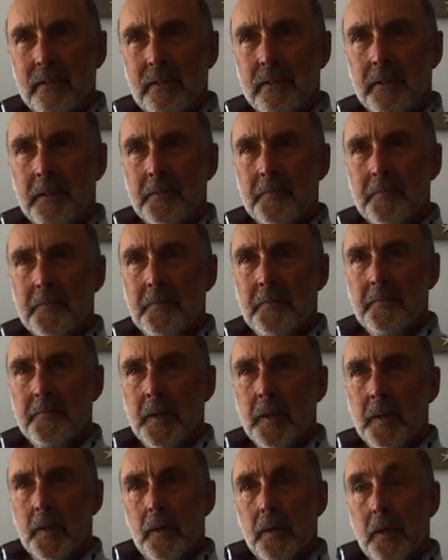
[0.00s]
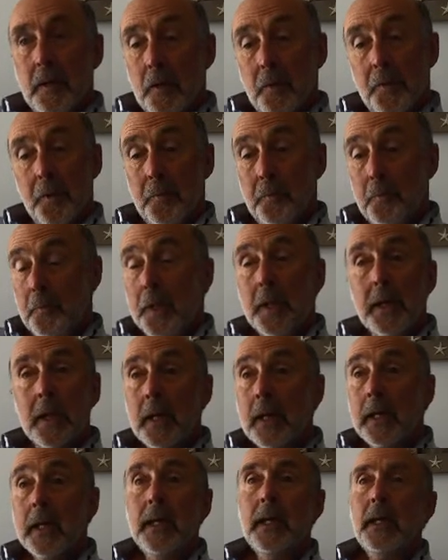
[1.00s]
Um, that
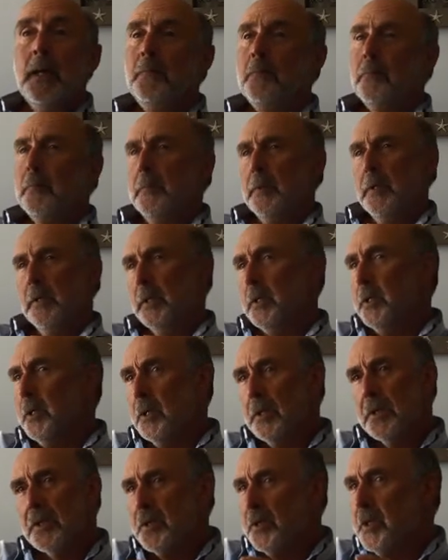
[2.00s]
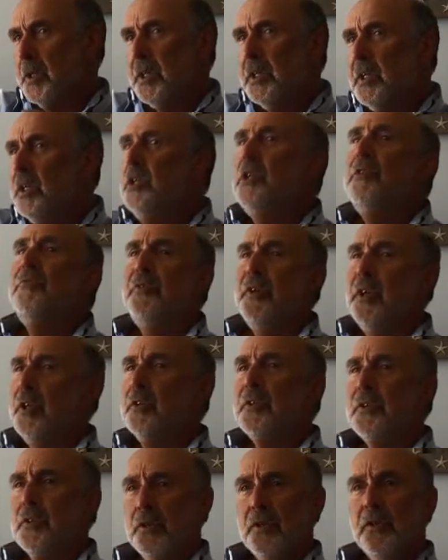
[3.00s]
became a, a,
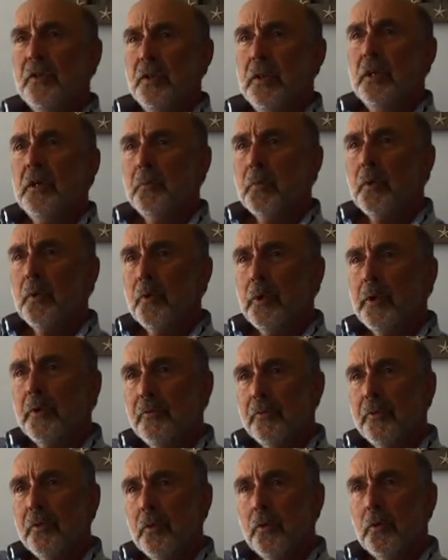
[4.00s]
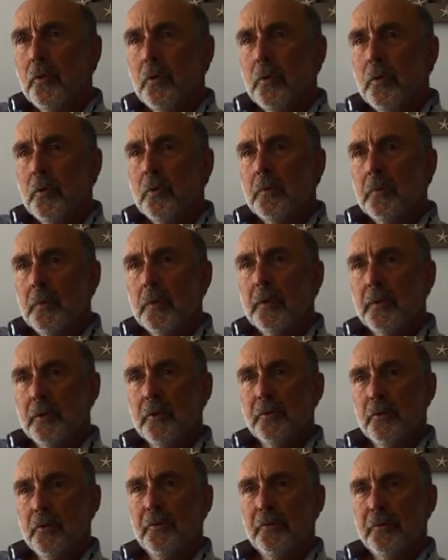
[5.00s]
significant turning point for her in
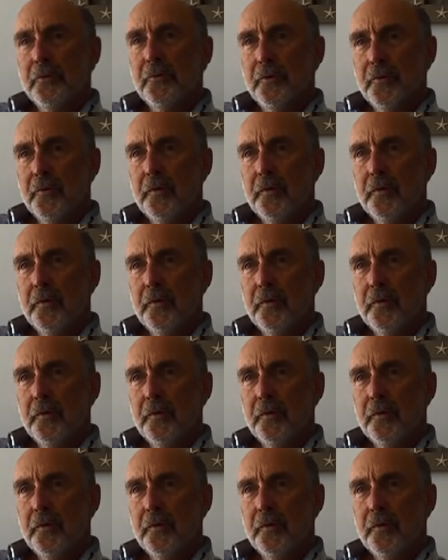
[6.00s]
the course of